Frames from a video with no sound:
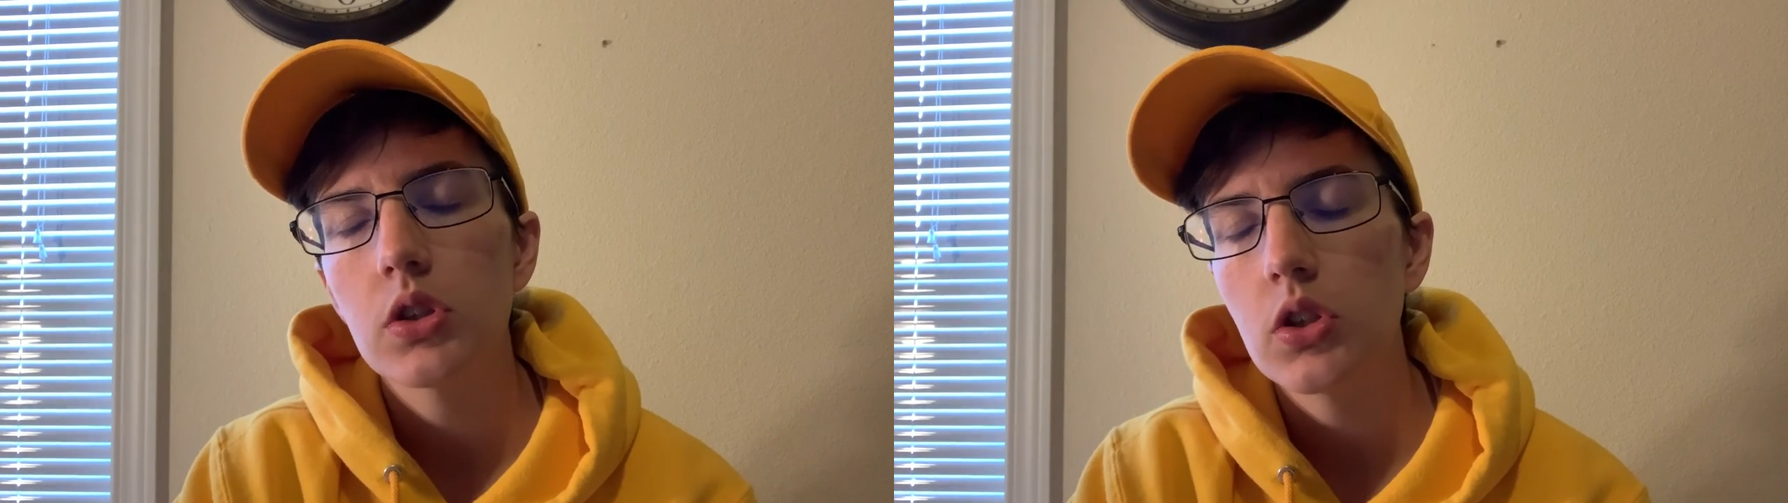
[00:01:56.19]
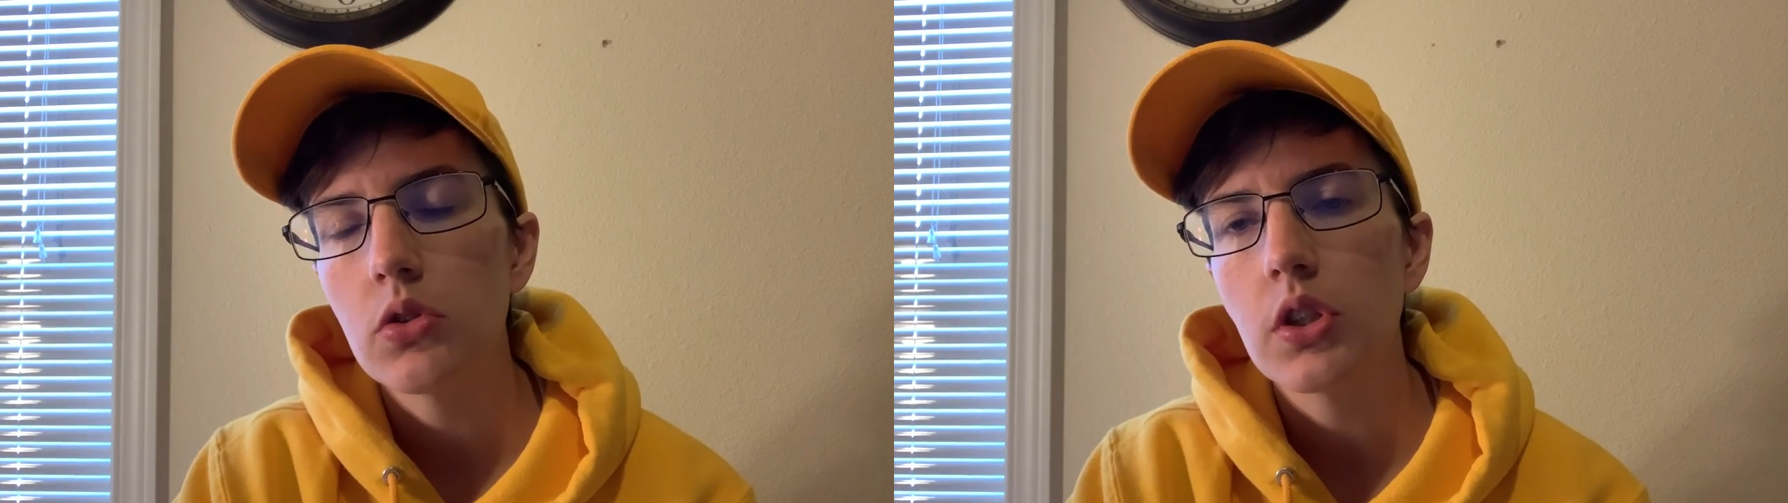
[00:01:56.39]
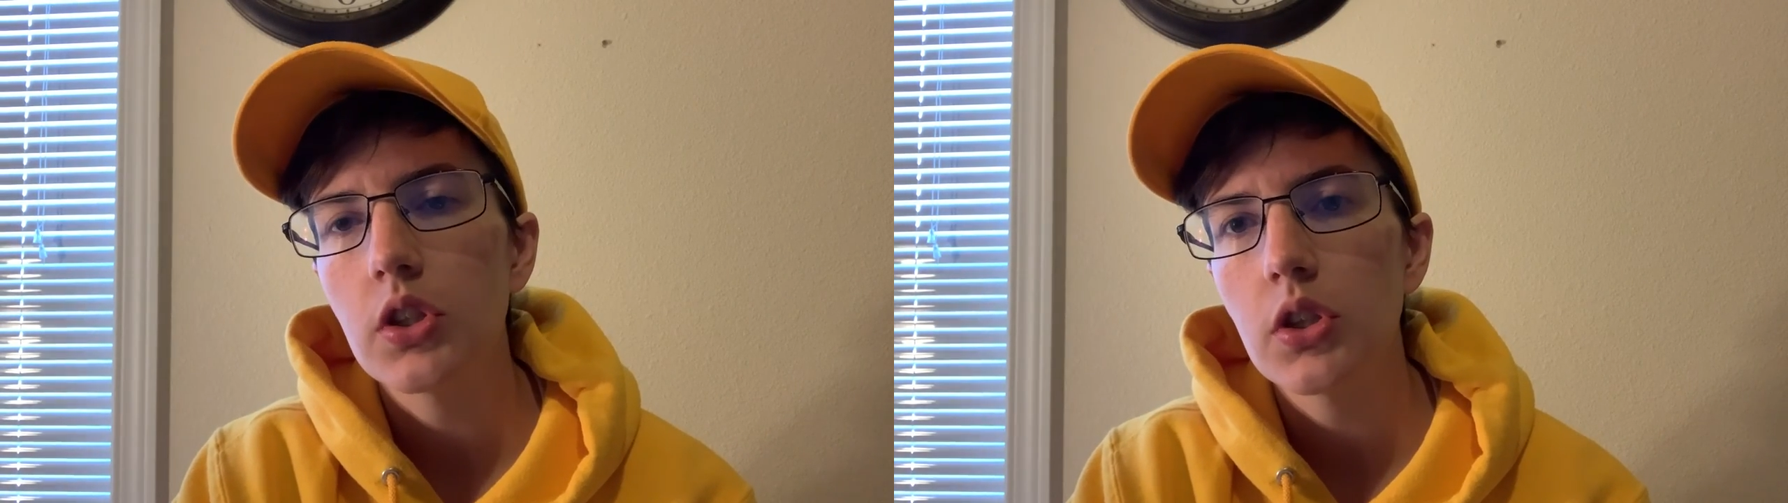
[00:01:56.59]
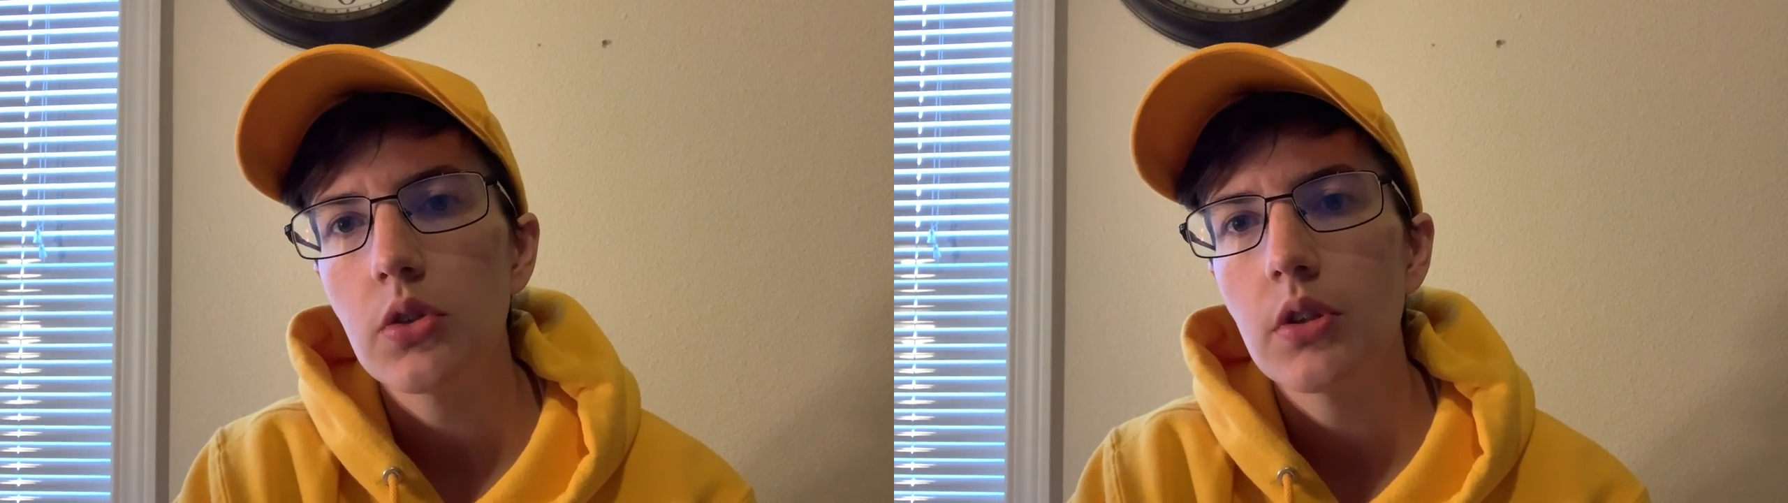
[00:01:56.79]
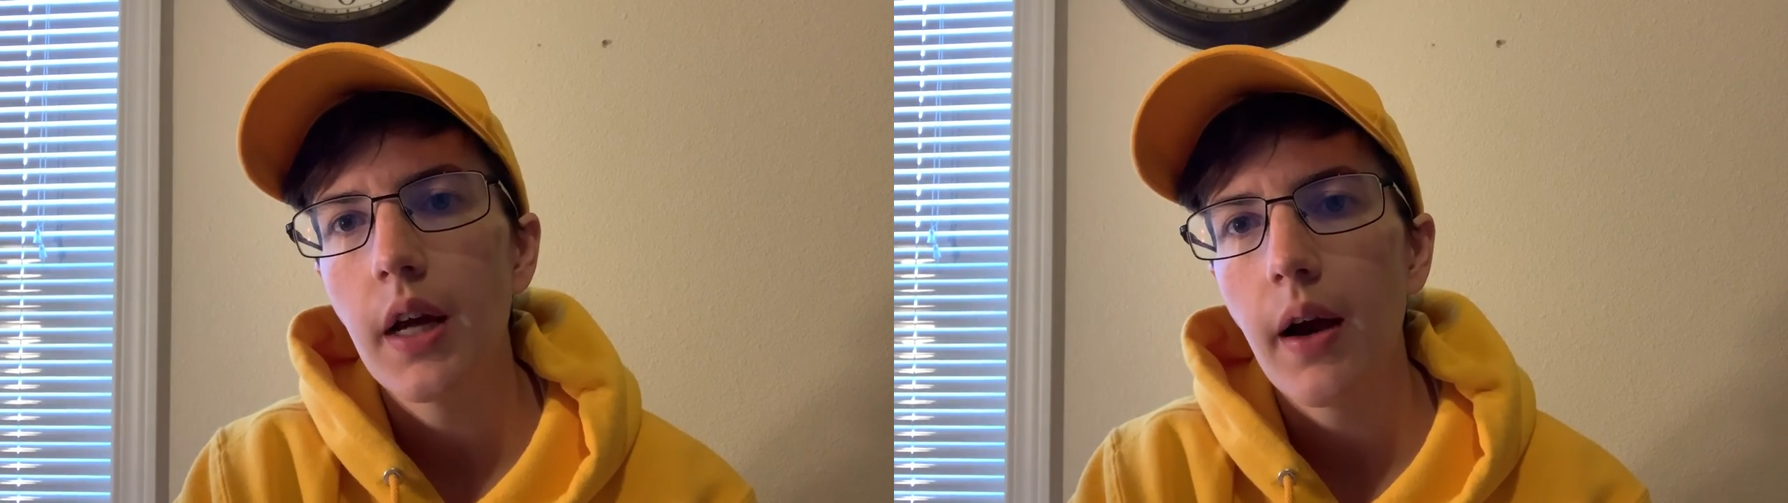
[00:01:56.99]
you can
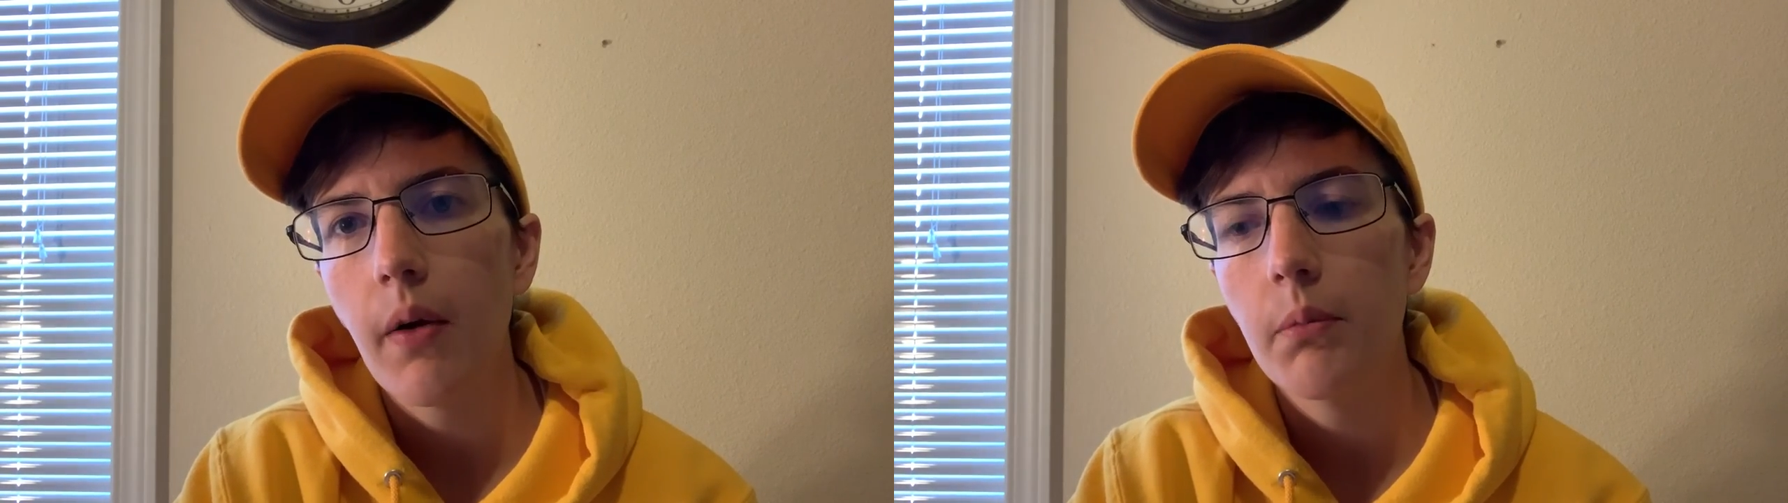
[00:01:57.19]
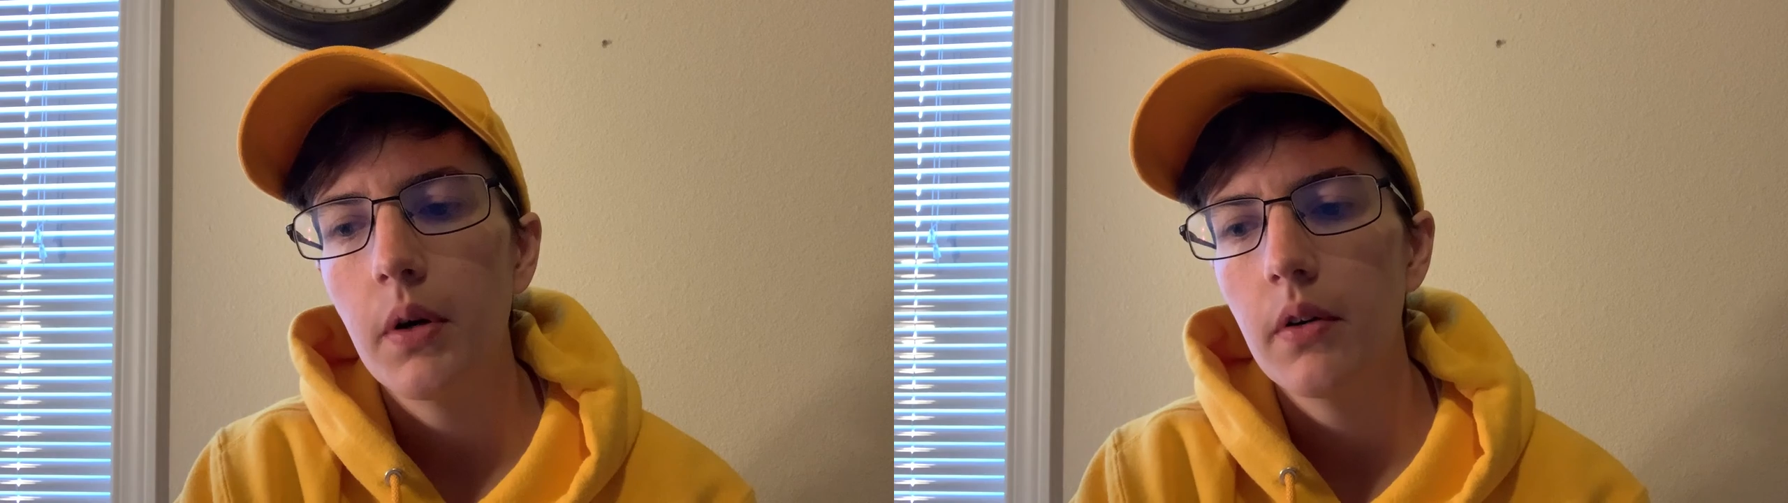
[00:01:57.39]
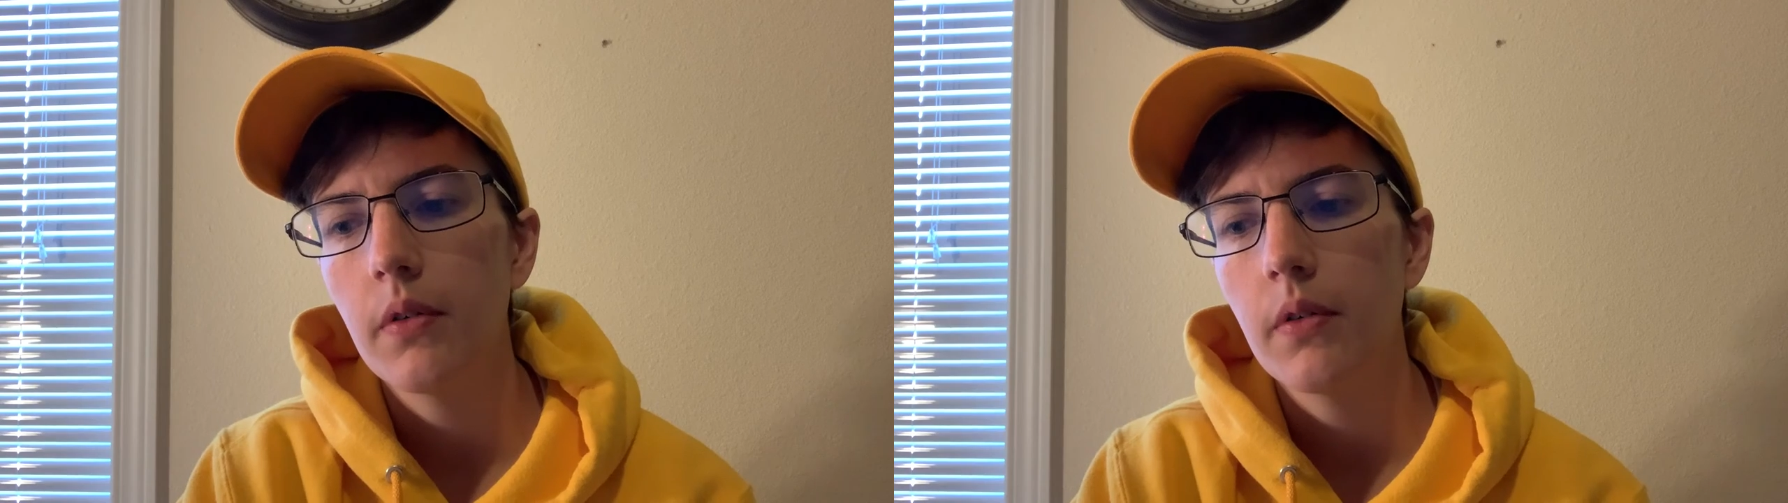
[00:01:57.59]
do to help